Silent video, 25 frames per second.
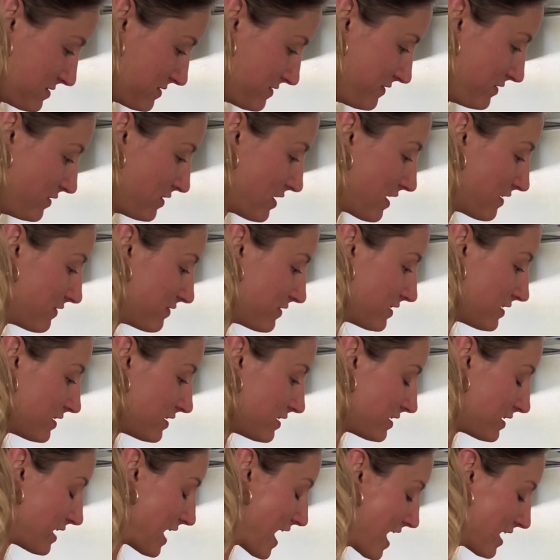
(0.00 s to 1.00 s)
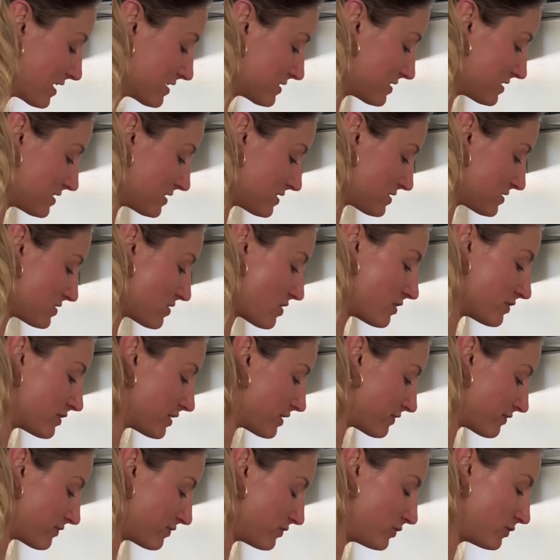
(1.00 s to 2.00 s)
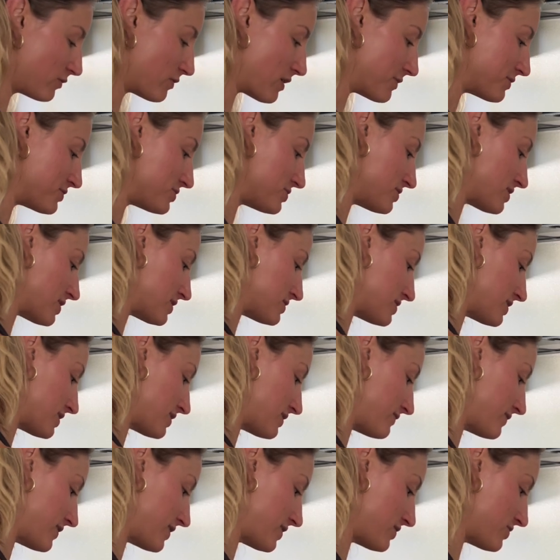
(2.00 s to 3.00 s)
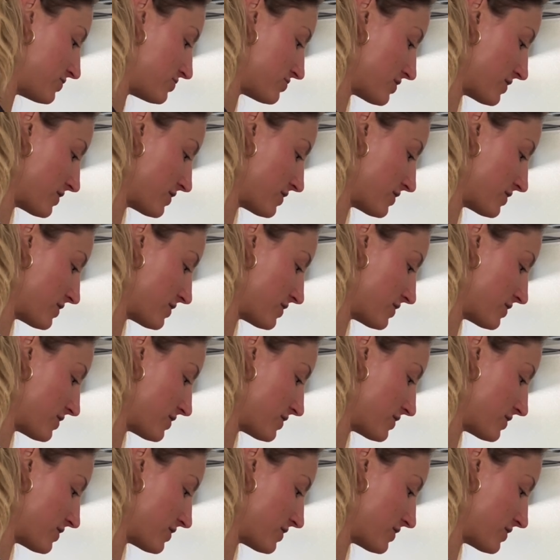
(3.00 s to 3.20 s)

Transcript: if you have the access to all that food, why would you not take advantage,